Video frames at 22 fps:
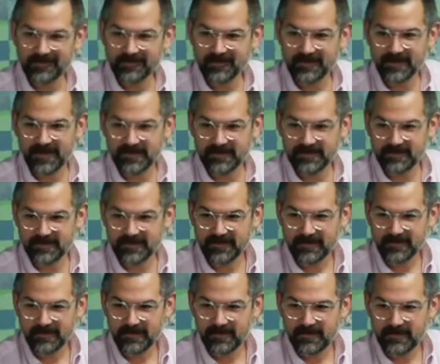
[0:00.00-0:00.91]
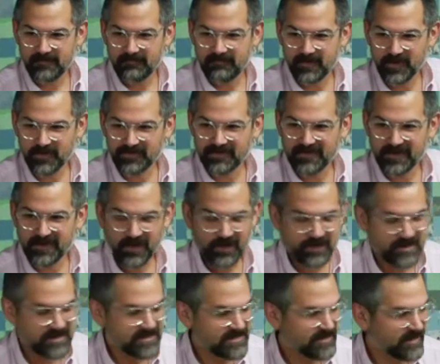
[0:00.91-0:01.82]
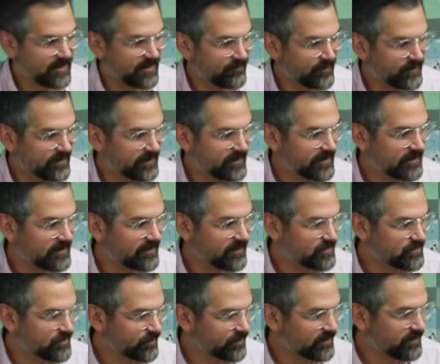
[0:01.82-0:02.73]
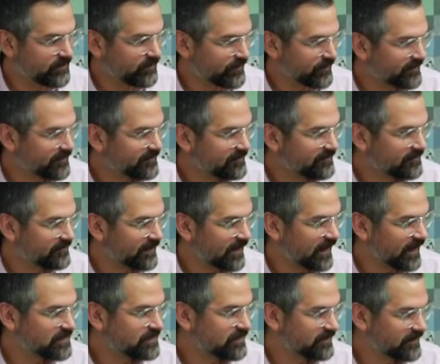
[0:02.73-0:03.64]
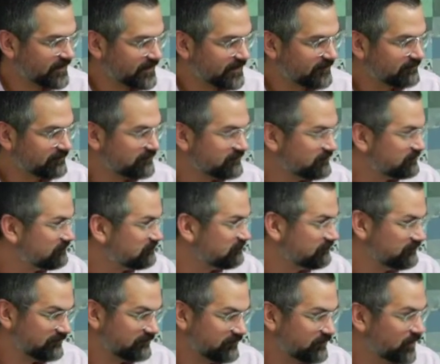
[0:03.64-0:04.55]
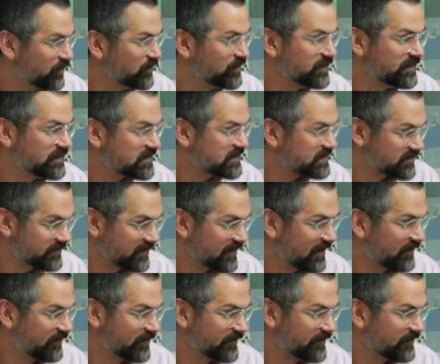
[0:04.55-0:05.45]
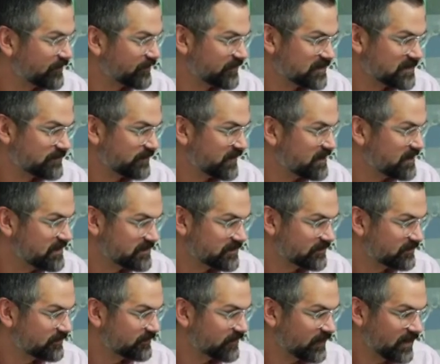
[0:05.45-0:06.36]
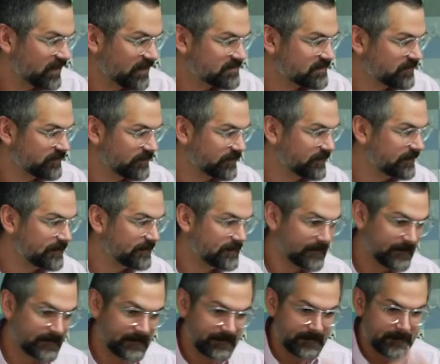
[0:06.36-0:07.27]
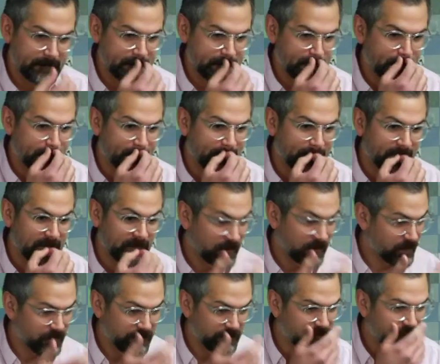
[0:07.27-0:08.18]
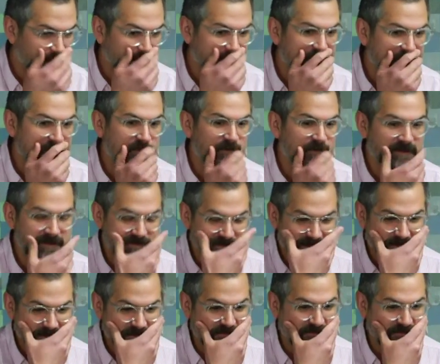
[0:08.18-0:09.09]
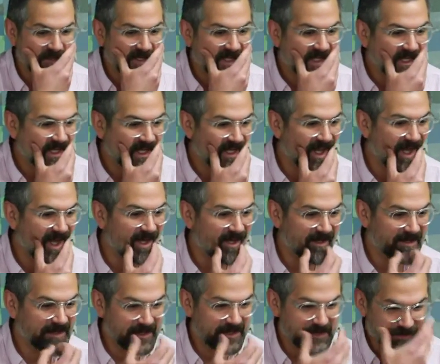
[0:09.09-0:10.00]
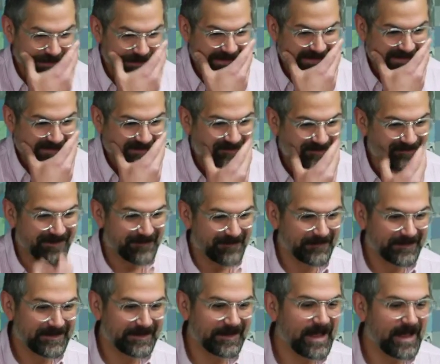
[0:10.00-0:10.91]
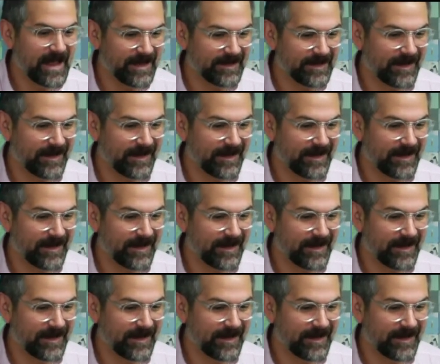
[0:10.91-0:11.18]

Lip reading: that most of the artists that I really enjoyed were actually Buddhists or heavily influenced by Eastern philosophy all through grad school. And so I was reading a lot and then trying to remedy that,